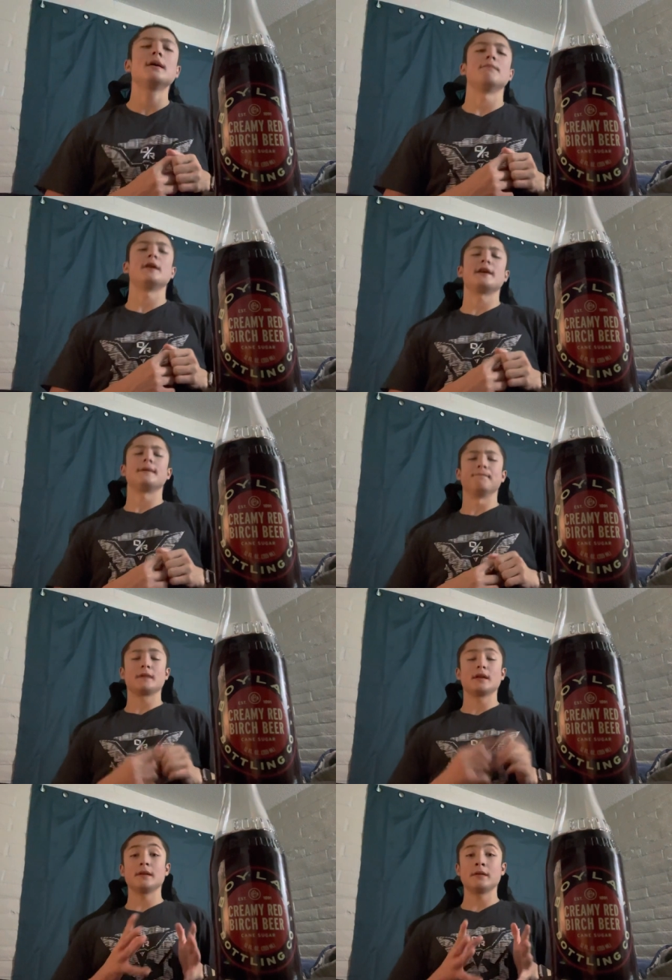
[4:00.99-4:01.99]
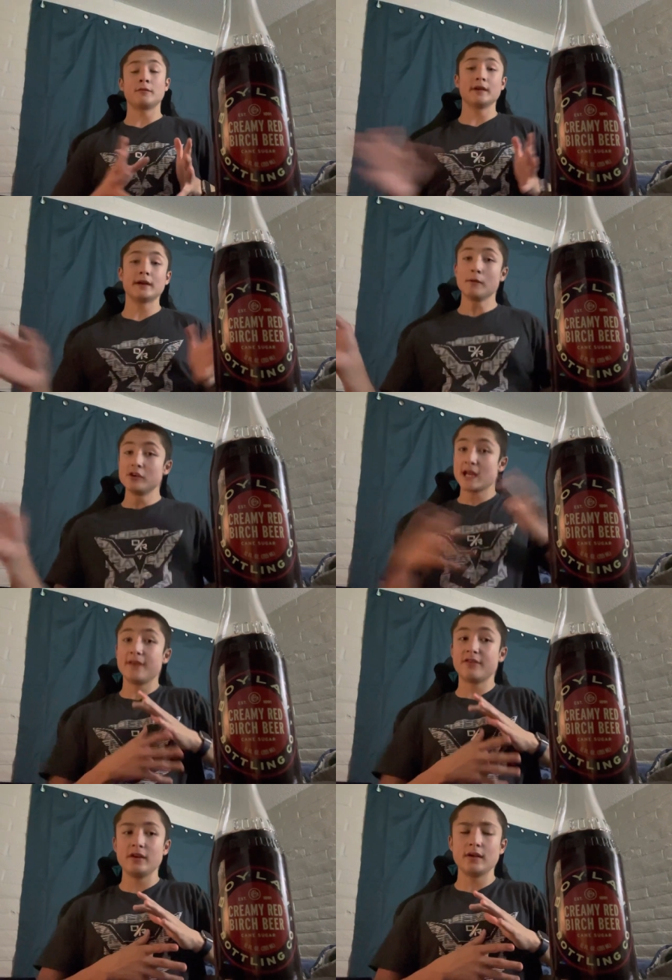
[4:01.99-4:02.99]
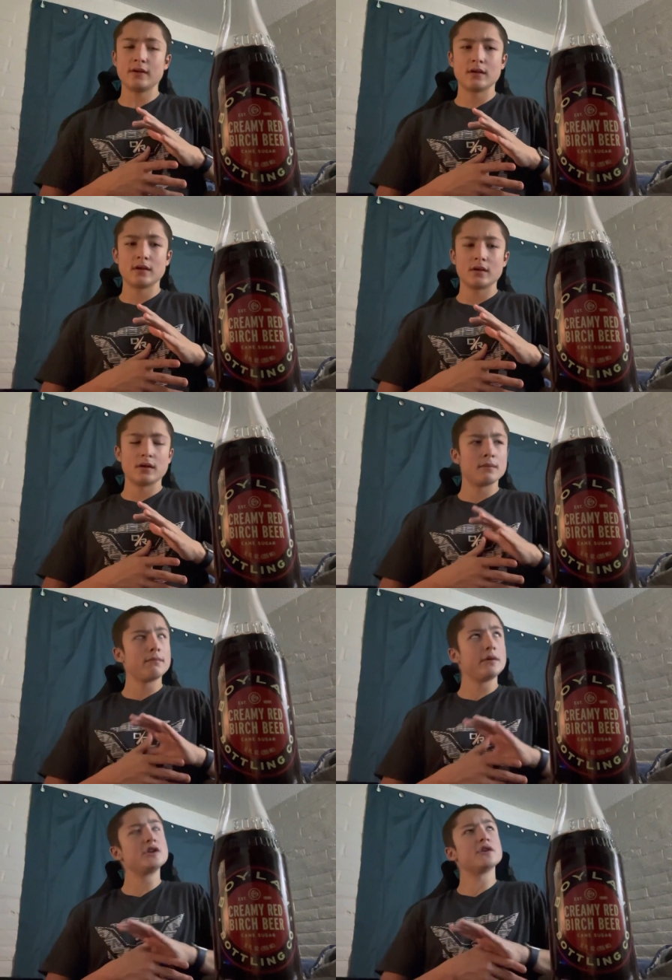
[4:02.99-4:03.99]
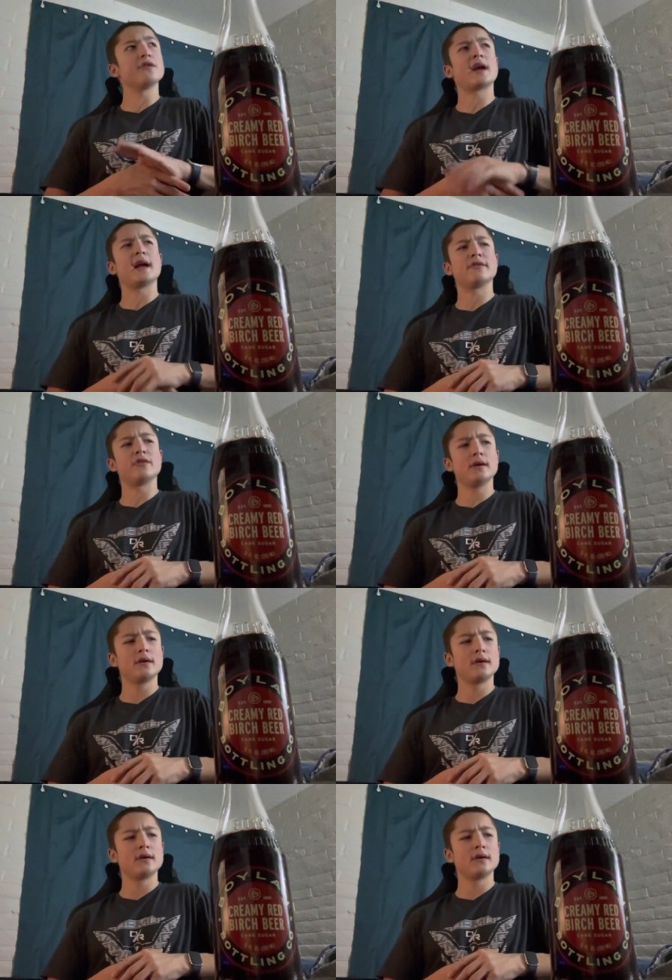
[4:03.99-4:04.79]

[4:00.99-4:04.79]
But, um, when they, where's KFC? Pretty sure it's KFC.